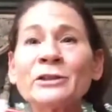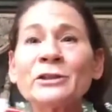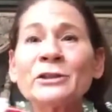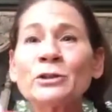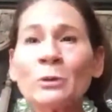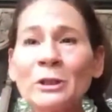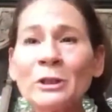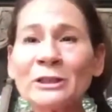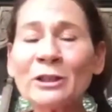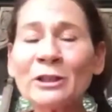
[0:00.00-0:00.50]

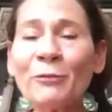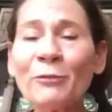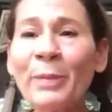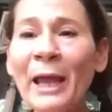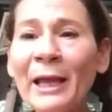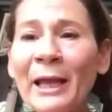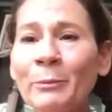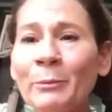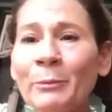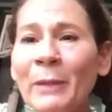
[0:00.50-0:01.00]
source of
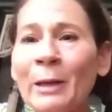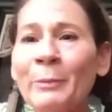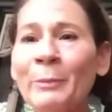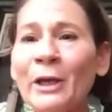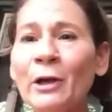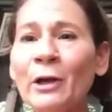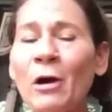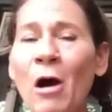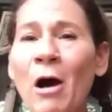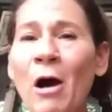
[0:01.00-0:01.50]
pain may
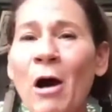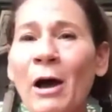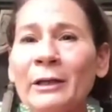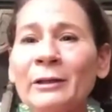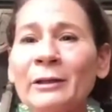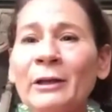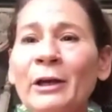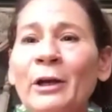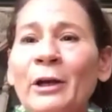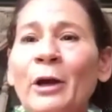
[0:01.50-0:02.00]
be gone,
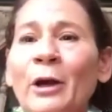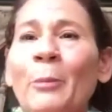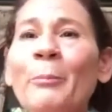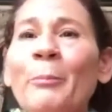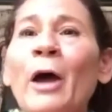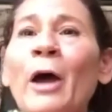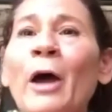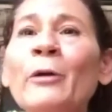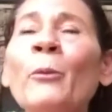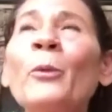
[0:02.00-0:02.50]

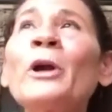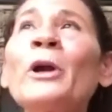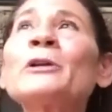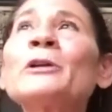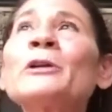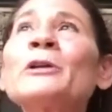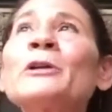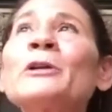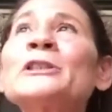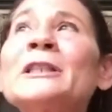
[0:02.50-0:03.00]
but
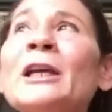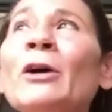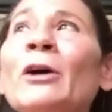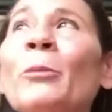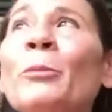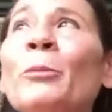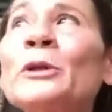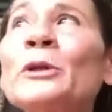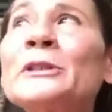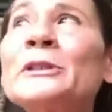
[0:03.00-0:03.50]
we're
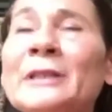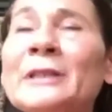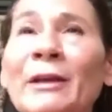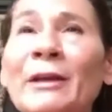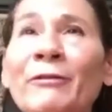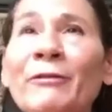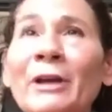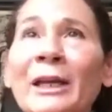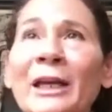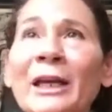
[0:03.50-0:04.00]
still
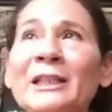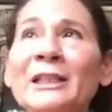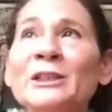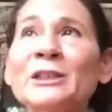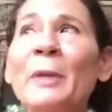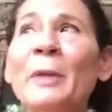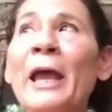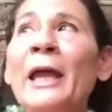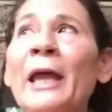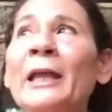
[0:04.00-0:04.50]
perceiving it
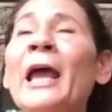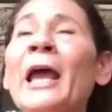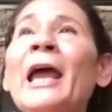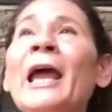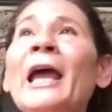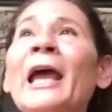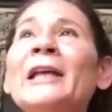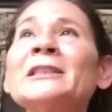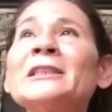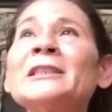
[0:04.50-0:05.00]
as pain
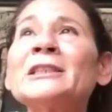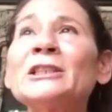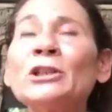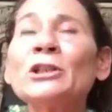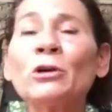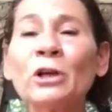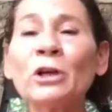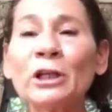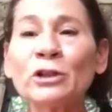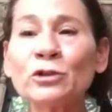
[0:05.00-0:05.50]
and
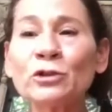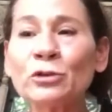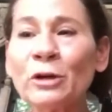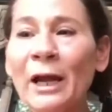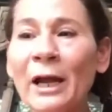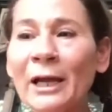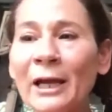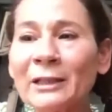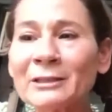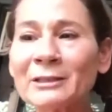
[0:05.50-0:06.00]
still
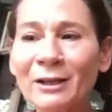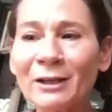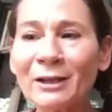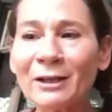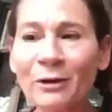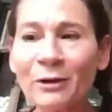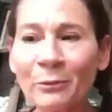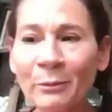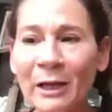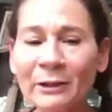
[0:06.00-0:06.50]
contracting
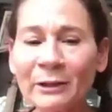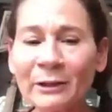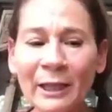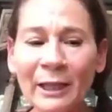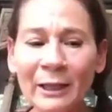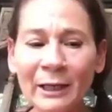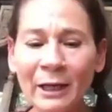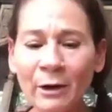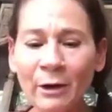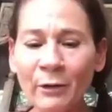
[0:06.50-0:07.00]
around
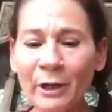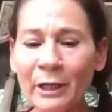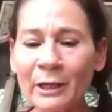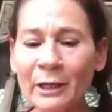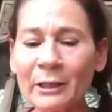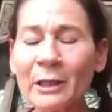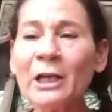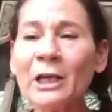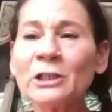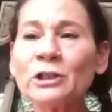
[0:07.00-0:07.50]
that
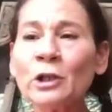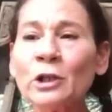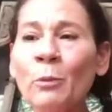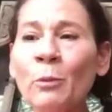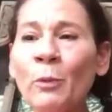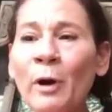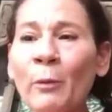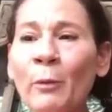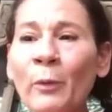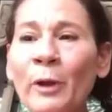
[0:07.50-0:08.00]
area.
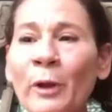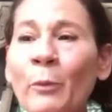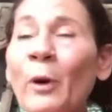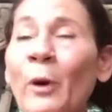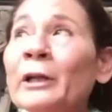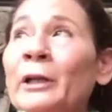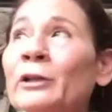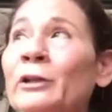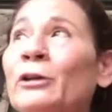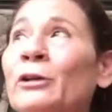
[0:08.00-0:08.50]
So what we
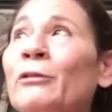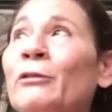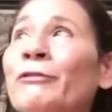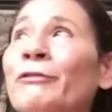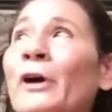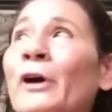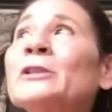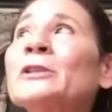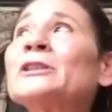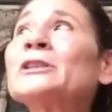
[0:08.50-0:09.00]
want to do
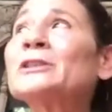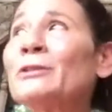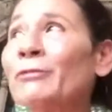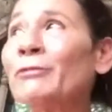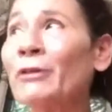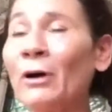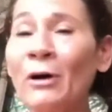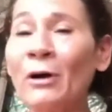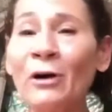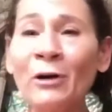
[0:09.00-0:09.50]
first of
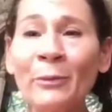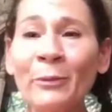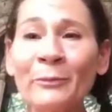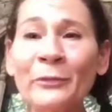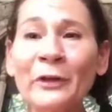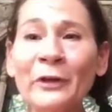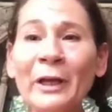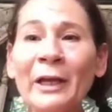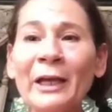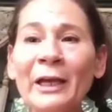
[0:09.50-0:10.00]
all
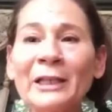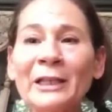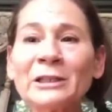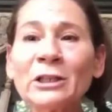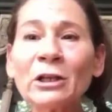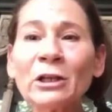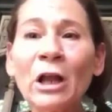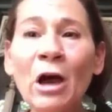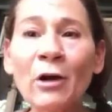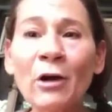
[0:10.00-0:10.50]

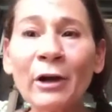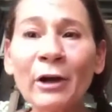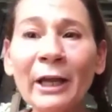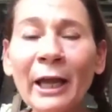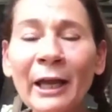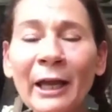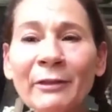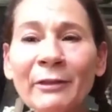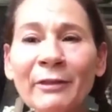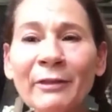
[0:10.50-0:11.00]
is
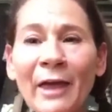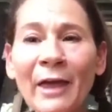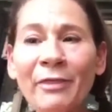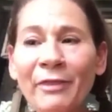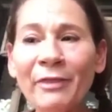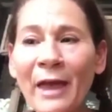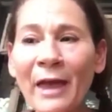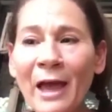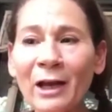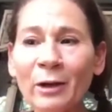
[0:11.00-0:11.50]
locate that
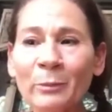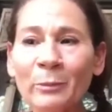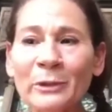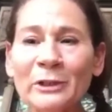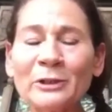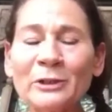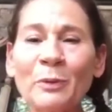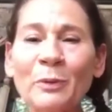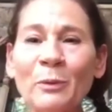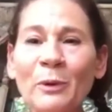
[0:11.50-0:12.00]

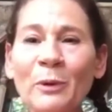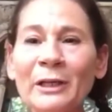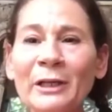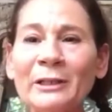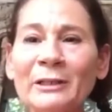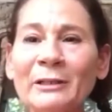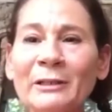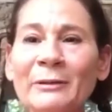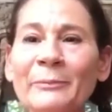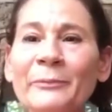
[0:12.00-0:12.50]
thalamus point
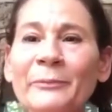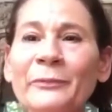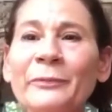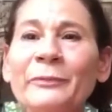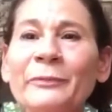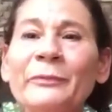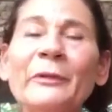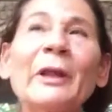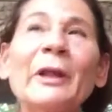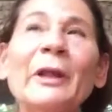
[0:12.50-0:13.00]

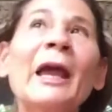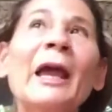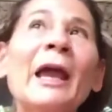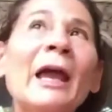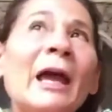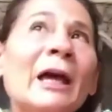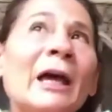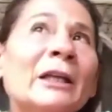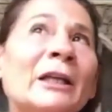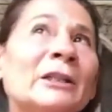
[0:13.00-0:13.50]

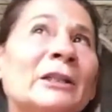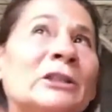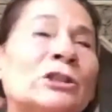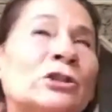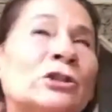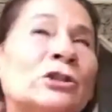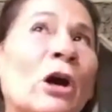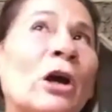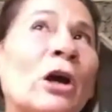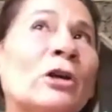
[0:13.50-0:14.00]
and
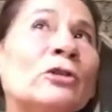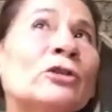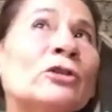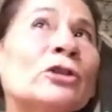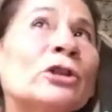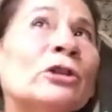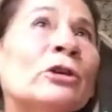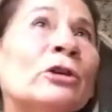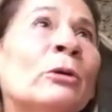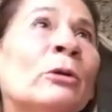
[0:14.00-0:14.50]
start
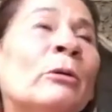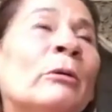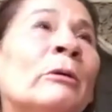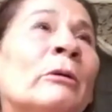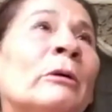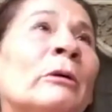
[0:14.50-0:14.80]
to